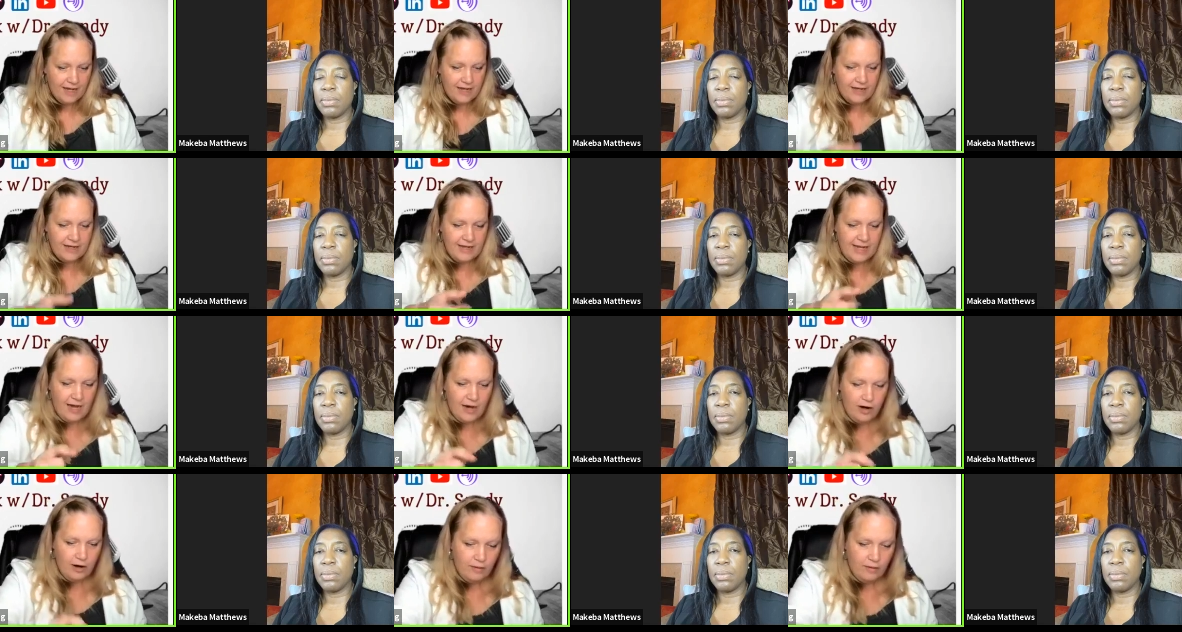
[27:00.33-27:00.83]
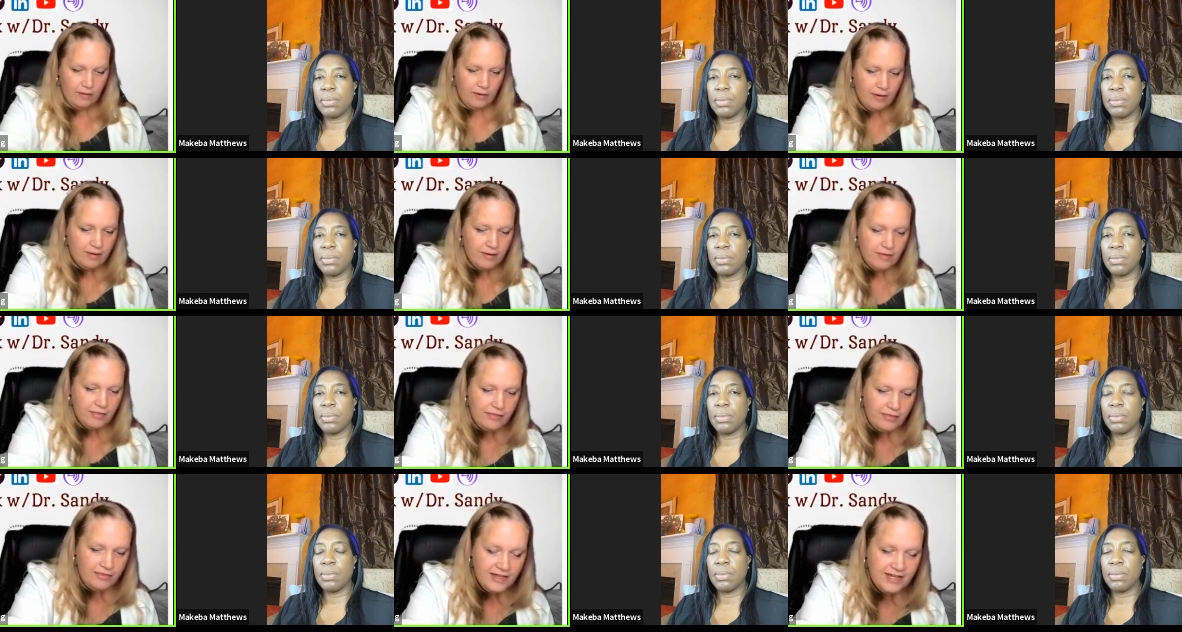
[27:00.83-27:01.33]
Speaker 1: Now,
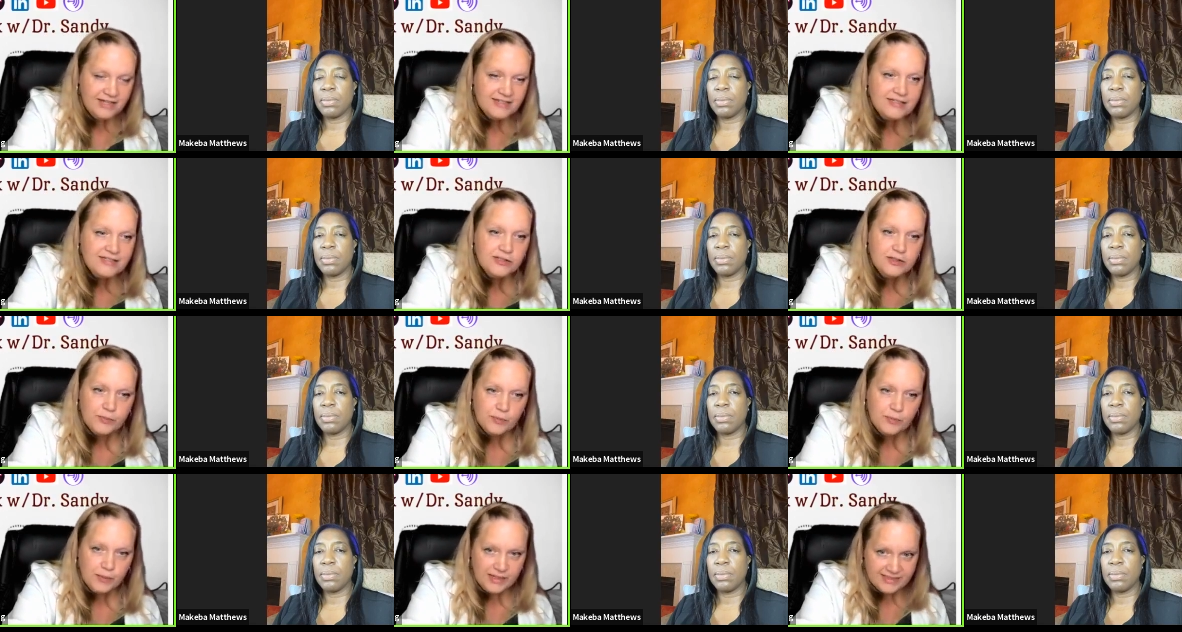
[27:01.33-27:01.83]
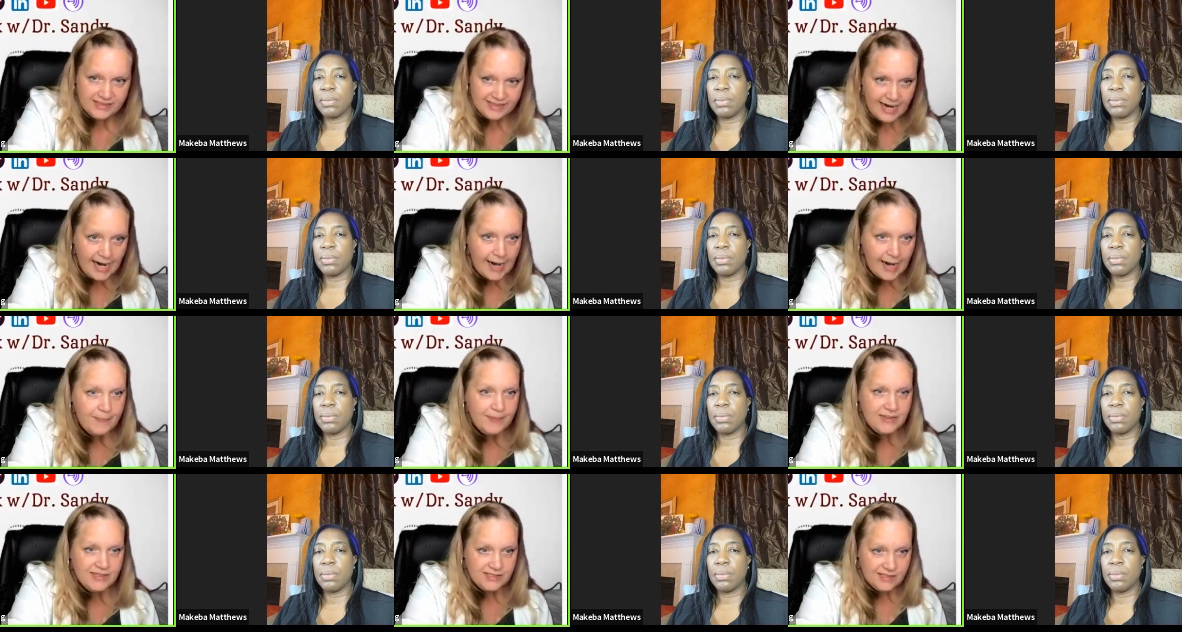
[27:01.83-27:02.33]
this is what's
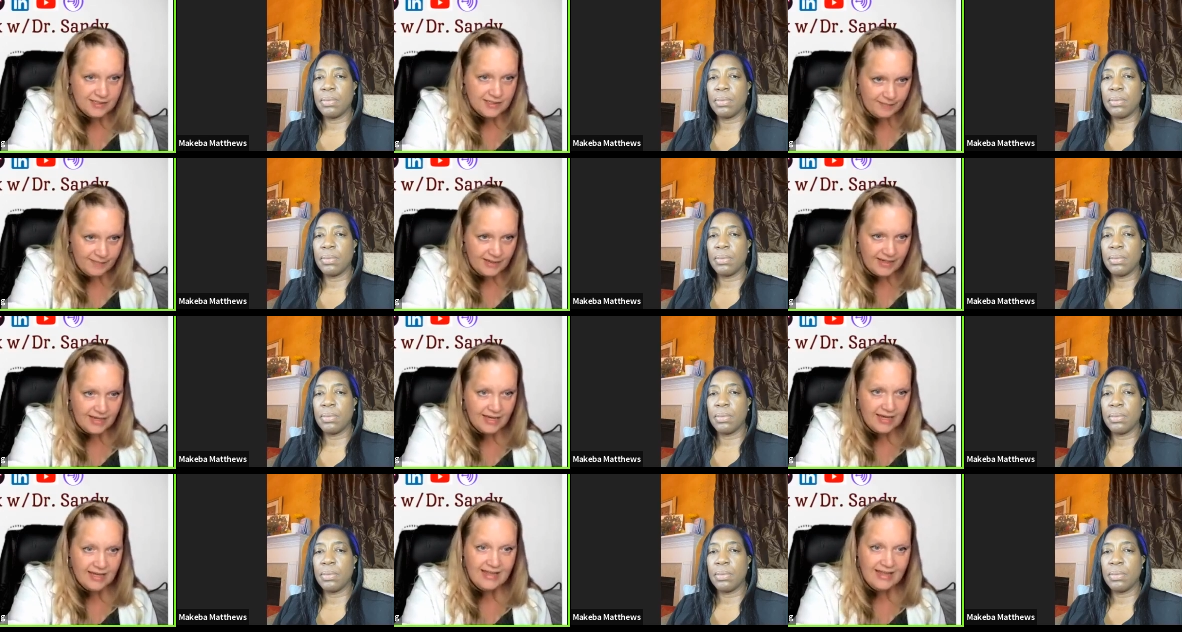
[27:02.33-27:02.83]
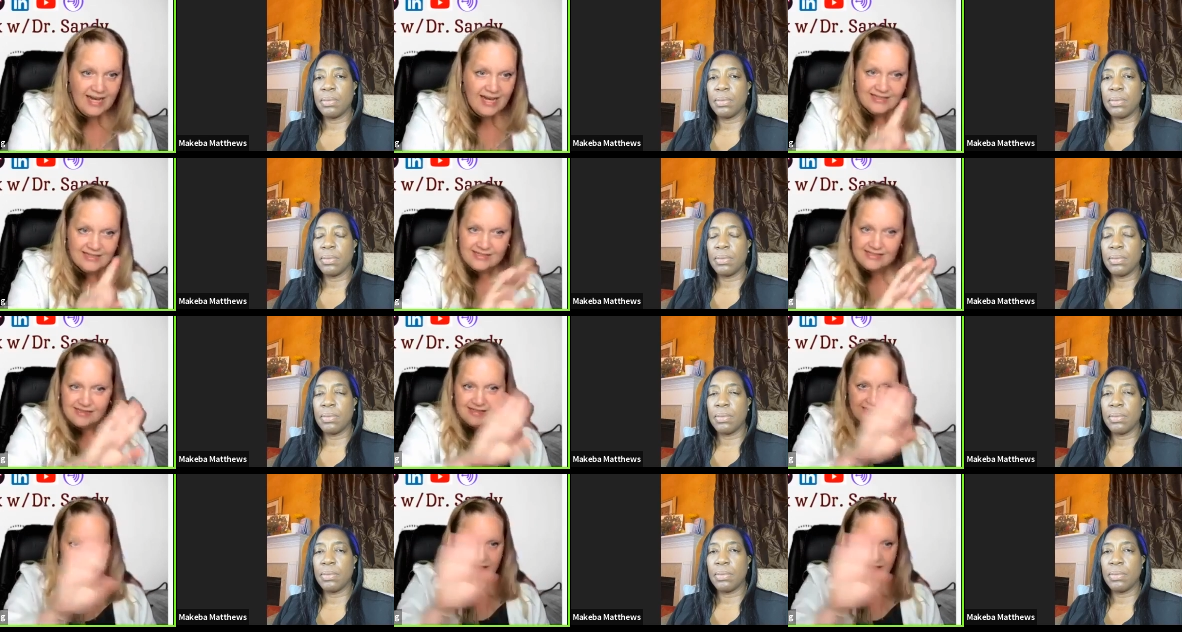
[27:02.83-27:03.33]
happened to me and
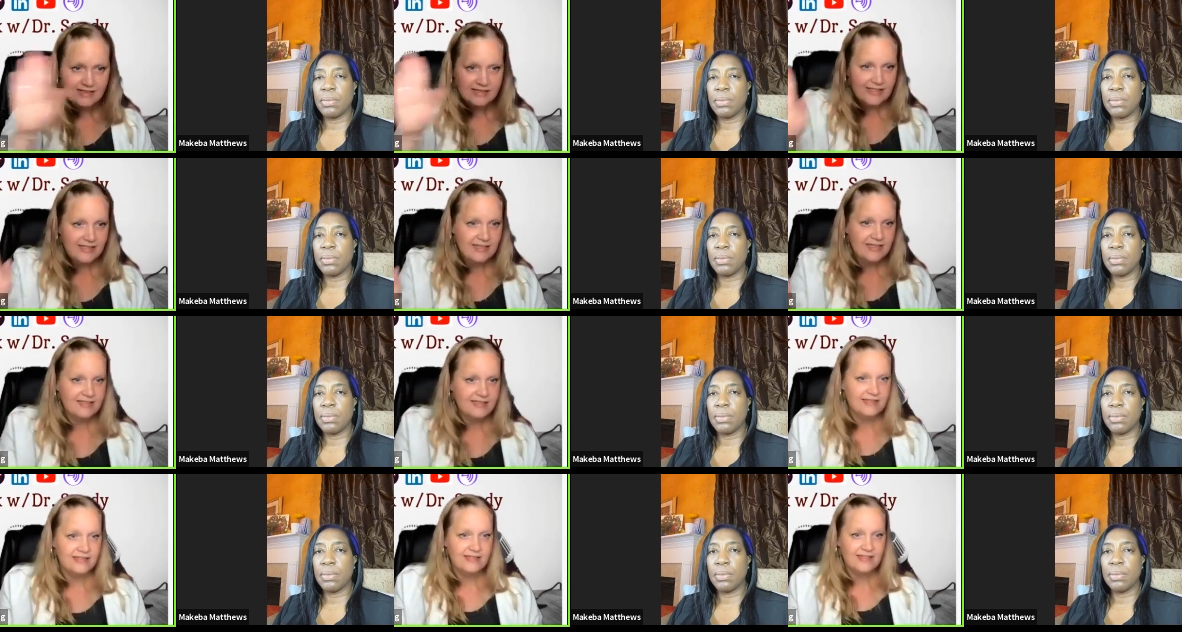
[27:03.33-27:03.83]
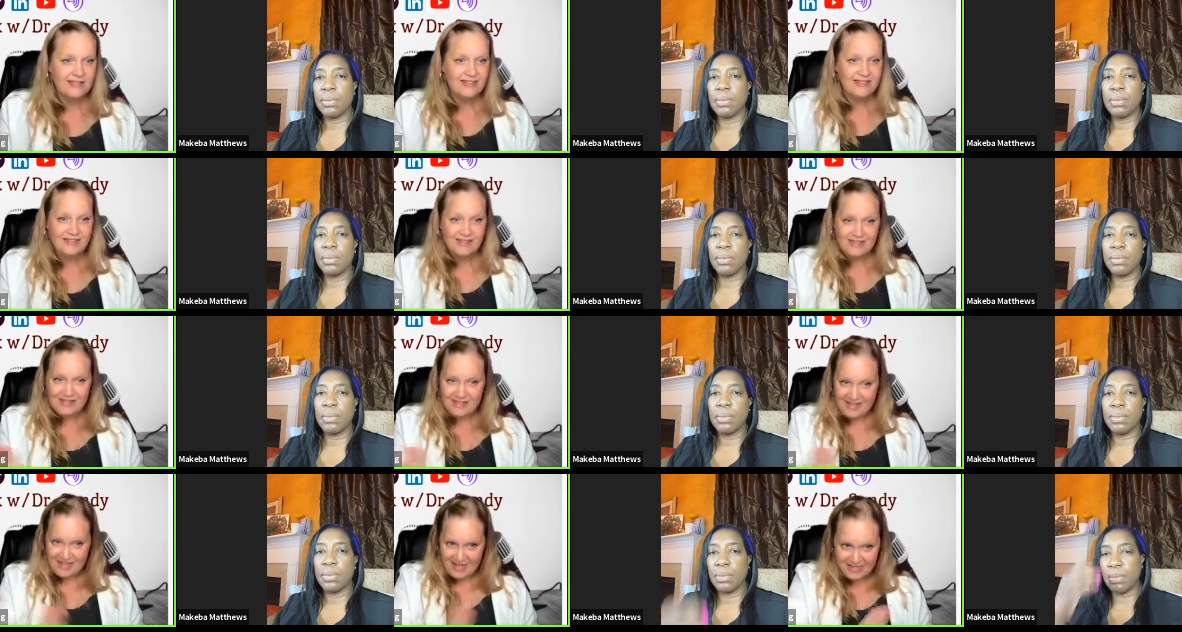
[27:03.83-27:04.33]
that's this
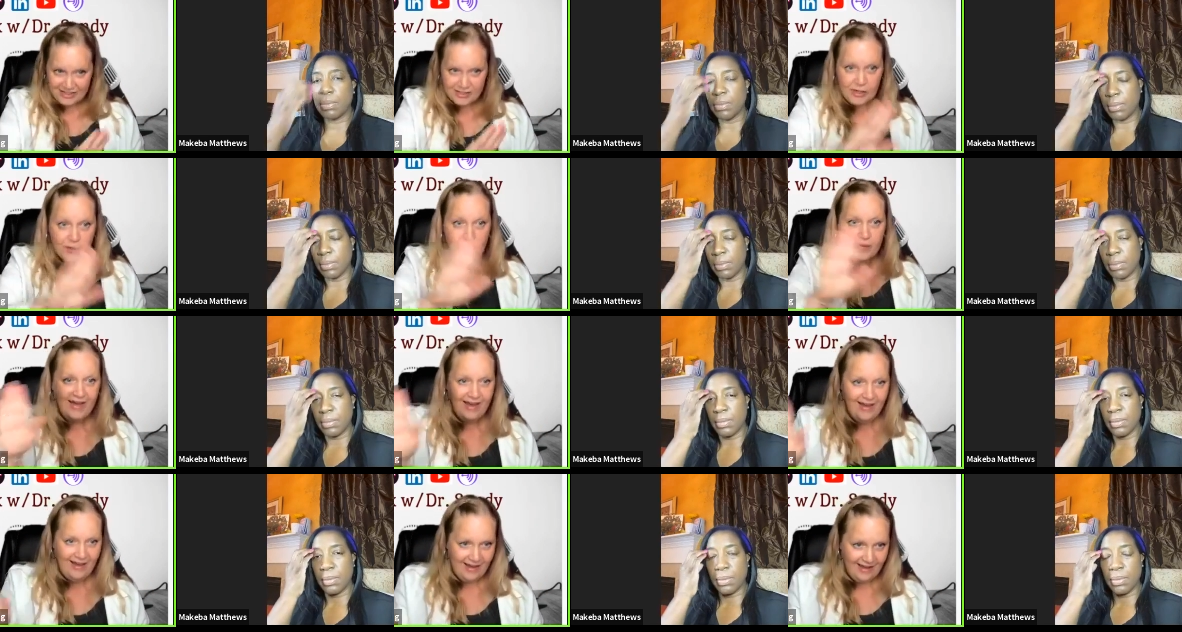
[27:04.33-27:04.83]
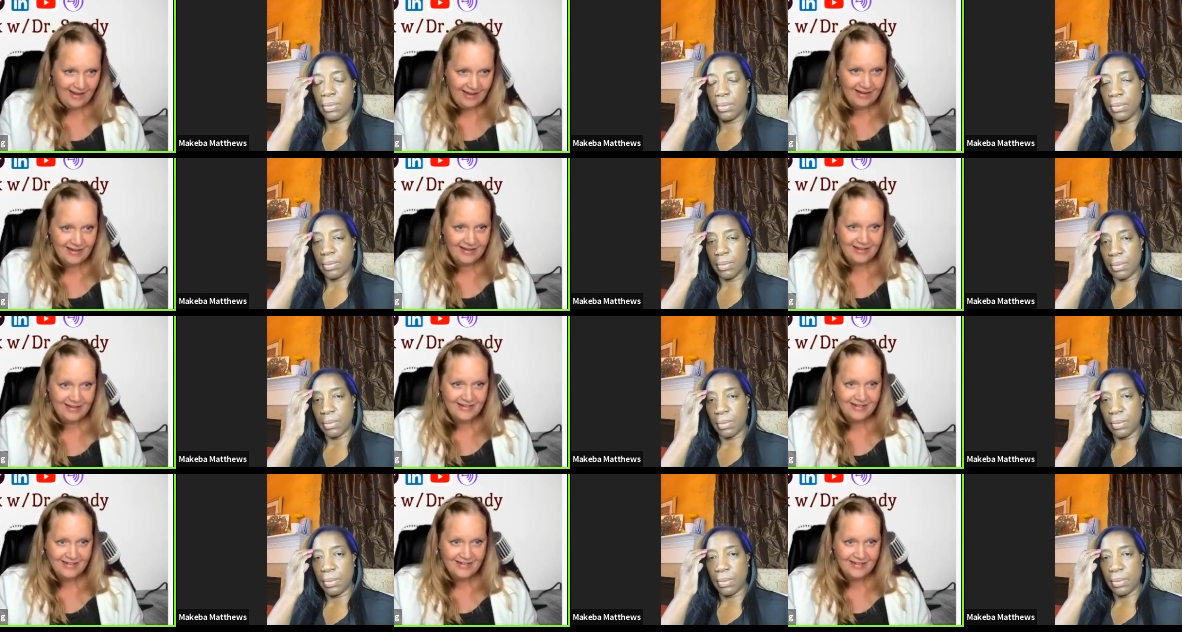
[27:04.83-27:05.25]
it's okay